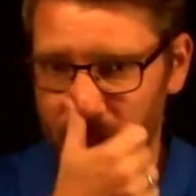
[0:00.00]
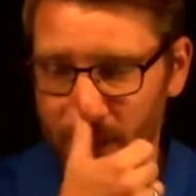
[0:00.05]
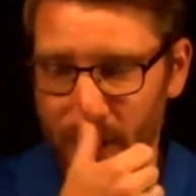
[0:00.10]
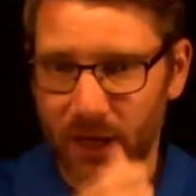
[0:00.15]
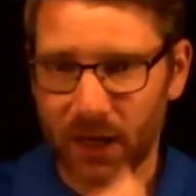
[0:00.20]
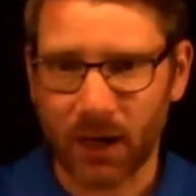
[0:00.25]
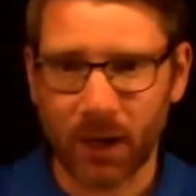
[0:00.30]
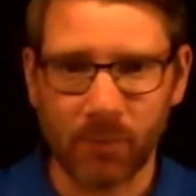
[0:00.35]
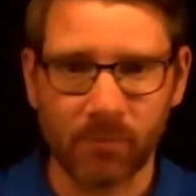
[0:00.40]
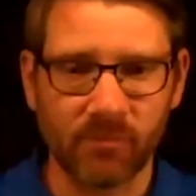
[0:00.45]

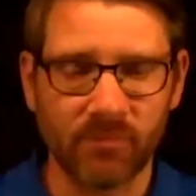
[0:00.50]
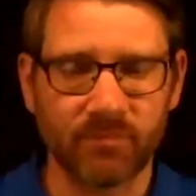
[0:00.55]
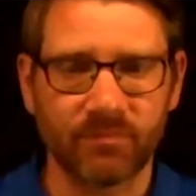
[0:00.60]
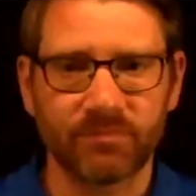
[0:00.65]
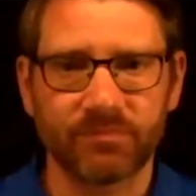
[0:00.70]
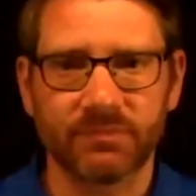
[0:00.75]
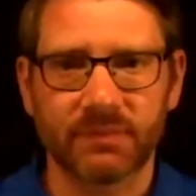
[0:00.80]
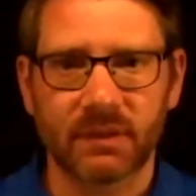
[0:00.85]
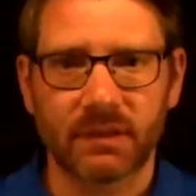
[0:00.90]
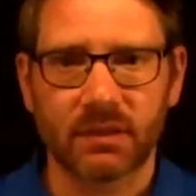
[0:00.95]

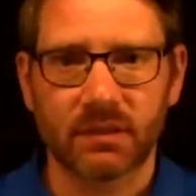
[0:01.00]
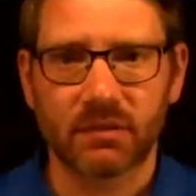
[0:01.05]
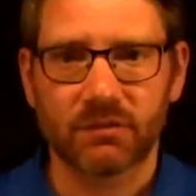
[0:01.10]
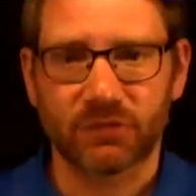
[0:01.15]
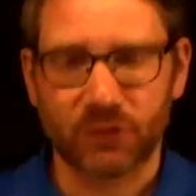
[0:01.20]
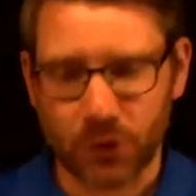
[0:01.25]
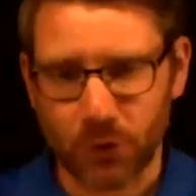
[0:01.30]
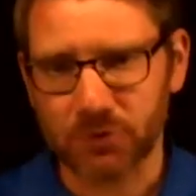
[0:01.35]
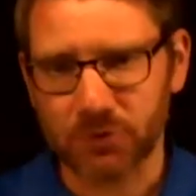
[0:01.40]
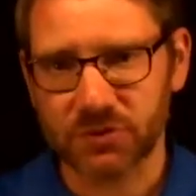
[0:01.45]

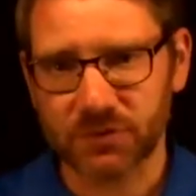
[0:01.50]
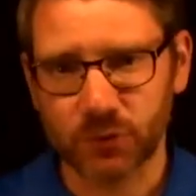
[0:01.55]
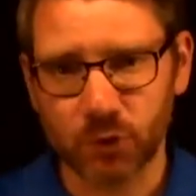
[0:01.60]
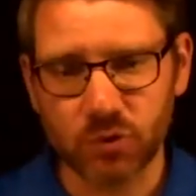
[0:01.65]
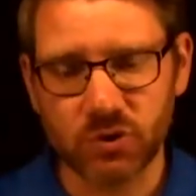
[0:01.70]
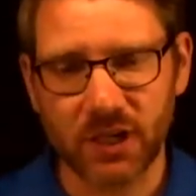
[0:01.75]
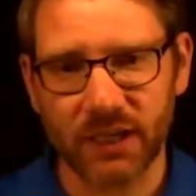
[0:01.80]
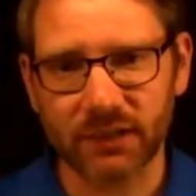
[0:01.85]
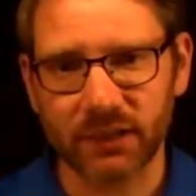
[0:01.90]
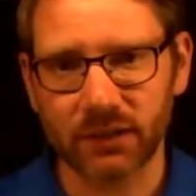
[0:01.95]
For those of you
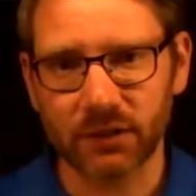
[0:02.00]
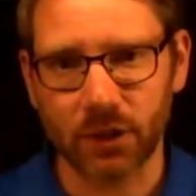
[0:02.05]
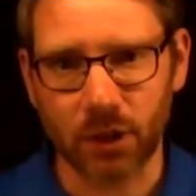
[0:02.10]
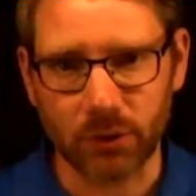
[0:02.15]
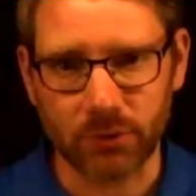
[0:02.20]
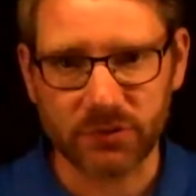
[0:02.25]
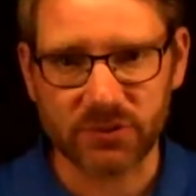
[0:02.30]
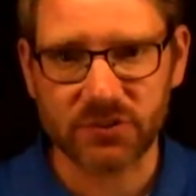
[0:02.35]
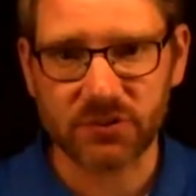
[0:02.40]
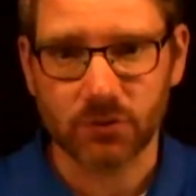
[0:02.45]
taking
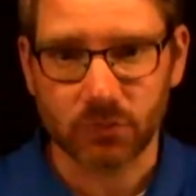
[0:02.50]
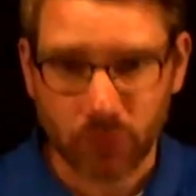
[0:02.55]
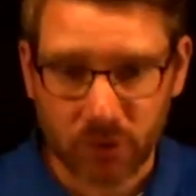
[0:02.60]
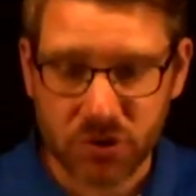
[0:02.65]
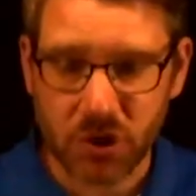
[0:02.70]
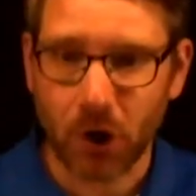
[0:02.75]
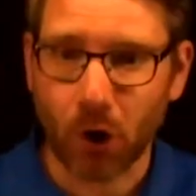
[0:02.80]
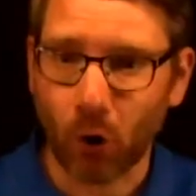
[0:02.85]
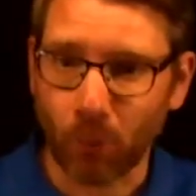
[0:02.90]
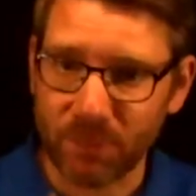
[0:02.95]
notes,
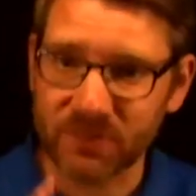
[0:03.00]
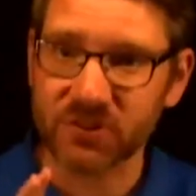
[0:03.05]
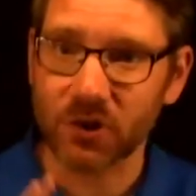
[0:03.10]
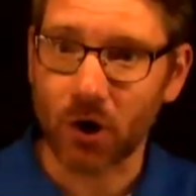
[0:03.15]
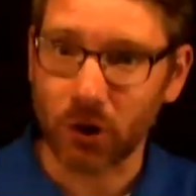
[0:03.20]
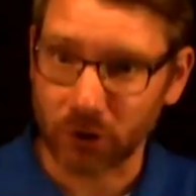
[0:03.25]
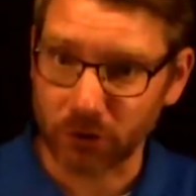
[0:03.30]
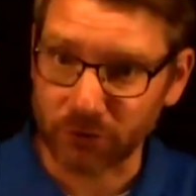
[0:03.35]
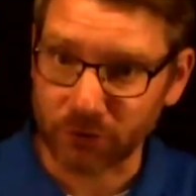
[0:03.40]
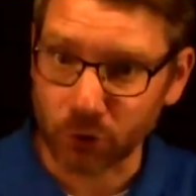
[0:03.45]
which I hope is
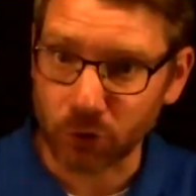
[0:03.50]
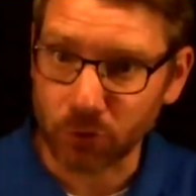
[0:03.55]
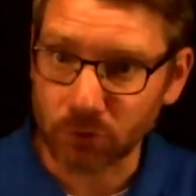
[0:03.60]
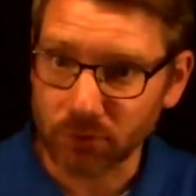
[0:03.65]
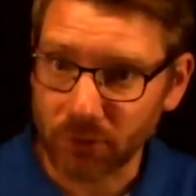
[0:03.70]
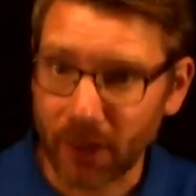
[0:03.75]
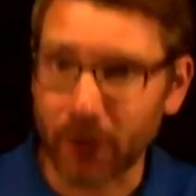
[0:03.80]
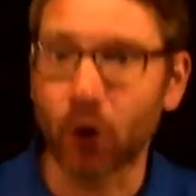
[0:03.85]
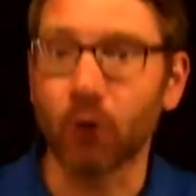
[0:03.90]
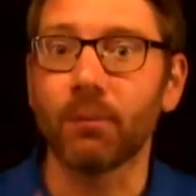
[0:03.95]
all of you,
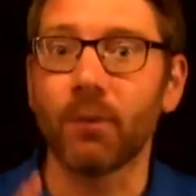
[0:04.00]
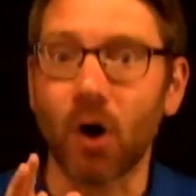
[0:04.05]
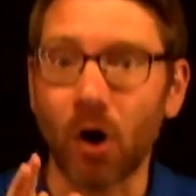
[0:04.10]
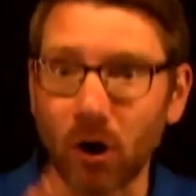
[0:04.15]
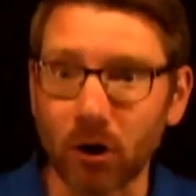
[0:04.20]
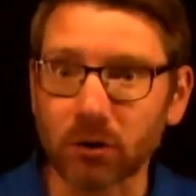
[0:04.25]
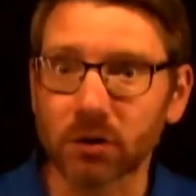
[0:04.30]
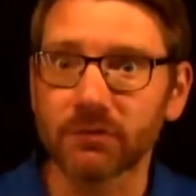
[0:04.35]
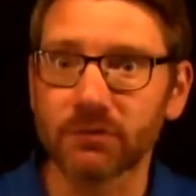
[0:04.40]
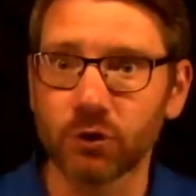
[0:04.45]
I hope
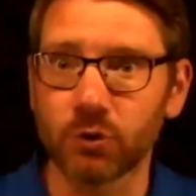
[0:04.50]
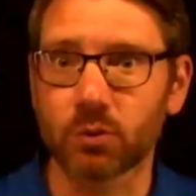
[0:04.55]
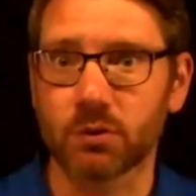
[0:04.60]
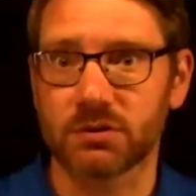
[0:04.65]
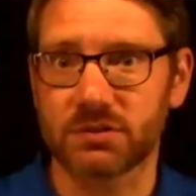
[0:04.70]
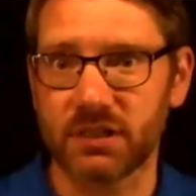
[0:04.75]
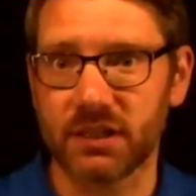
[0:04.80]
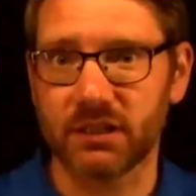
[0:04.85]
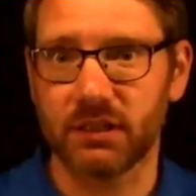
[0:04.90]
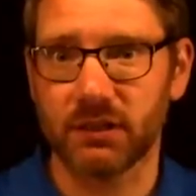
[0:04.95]
all of you are
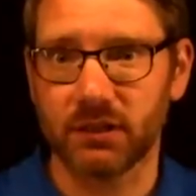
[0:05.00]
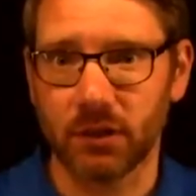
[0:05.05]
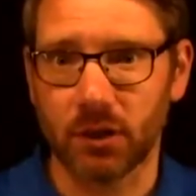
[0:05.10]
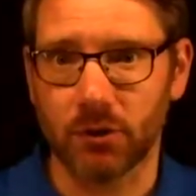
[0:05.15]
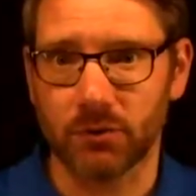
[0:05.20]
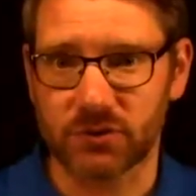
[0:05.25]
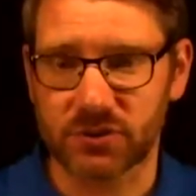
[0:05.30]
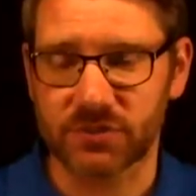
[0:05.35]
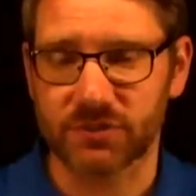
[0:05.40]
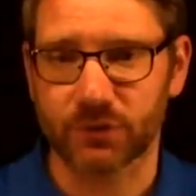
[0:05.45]
taking
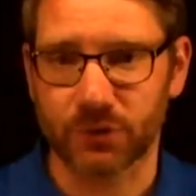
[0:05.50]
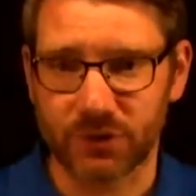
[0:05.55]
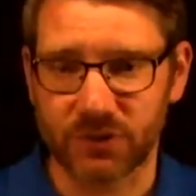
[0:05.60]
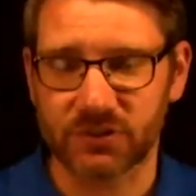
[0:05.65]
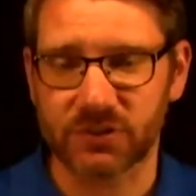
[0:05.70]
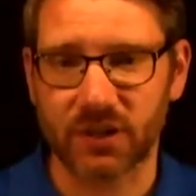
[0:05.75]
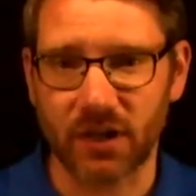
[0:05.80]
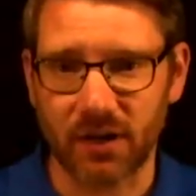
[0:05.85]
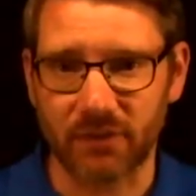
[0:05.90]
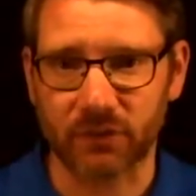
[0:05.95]
notes for
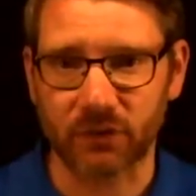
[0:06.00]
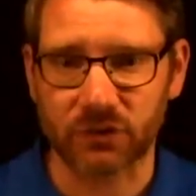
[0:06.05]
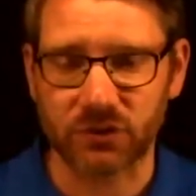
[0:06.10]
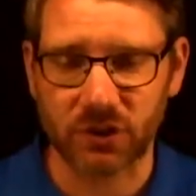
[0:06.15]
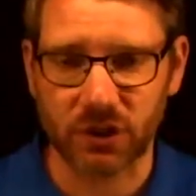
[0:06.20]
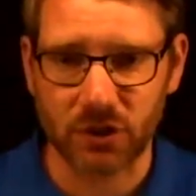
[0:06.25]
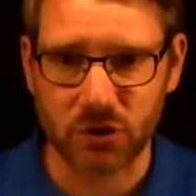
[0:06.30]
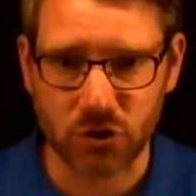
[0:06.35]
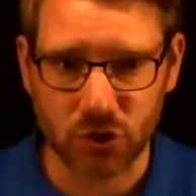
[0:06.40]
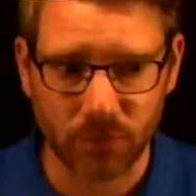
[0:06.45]
this
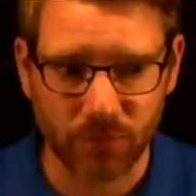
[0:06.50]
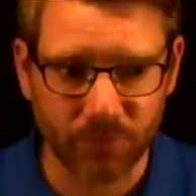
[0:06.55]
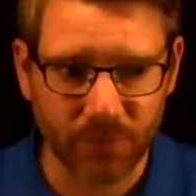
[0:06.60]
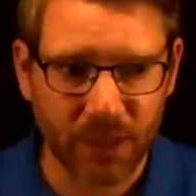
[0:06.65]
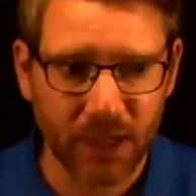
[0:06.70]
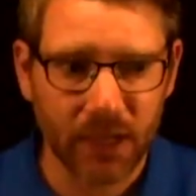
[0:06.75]
conversation.